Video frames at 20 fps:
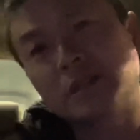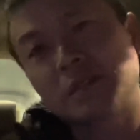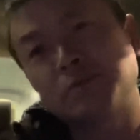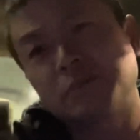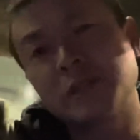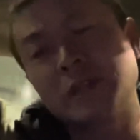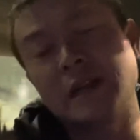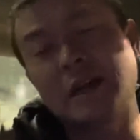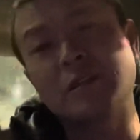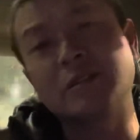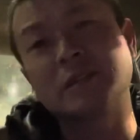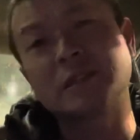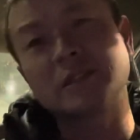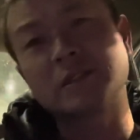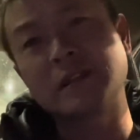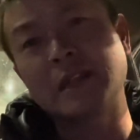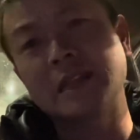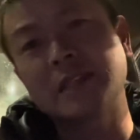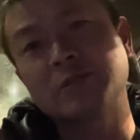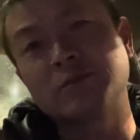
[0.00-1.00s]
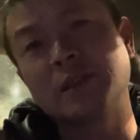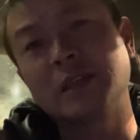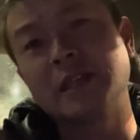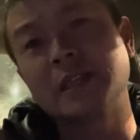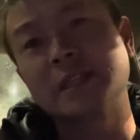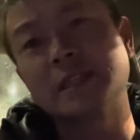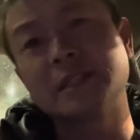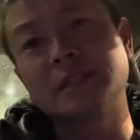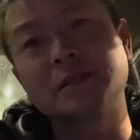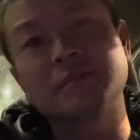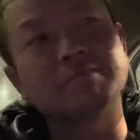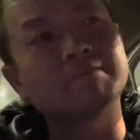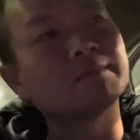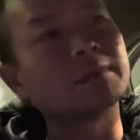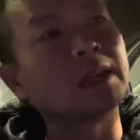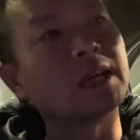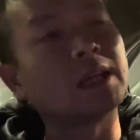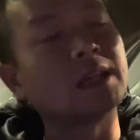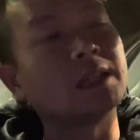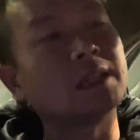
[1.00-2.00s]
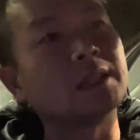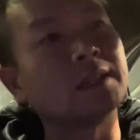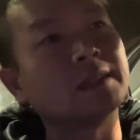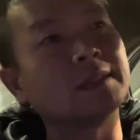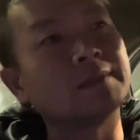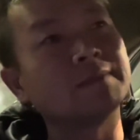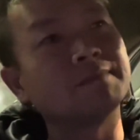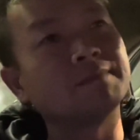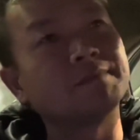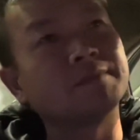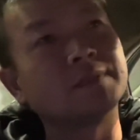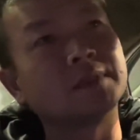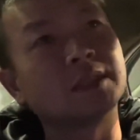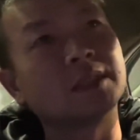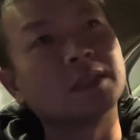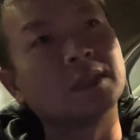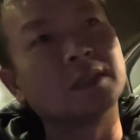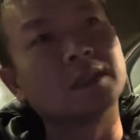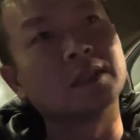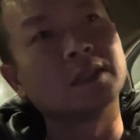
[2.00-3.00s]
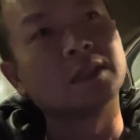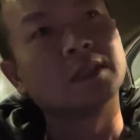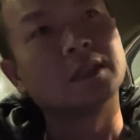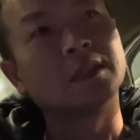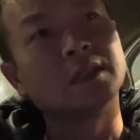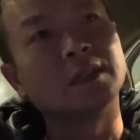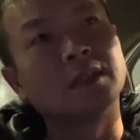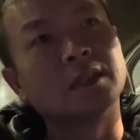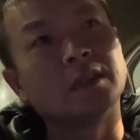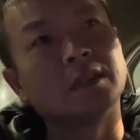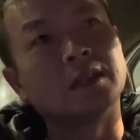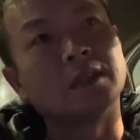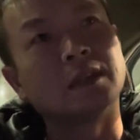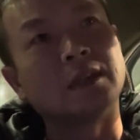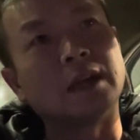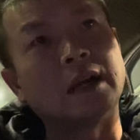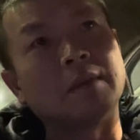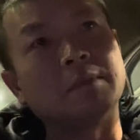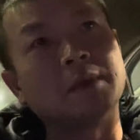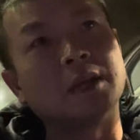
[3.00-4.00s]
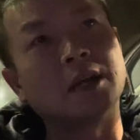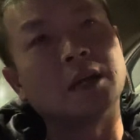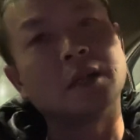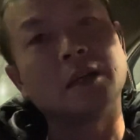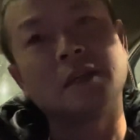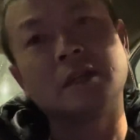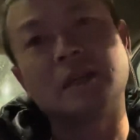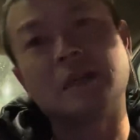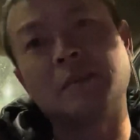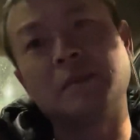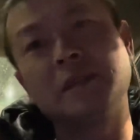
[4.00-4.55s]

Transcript: per hour. So that's really good. And um, I'm uh, I'm gonna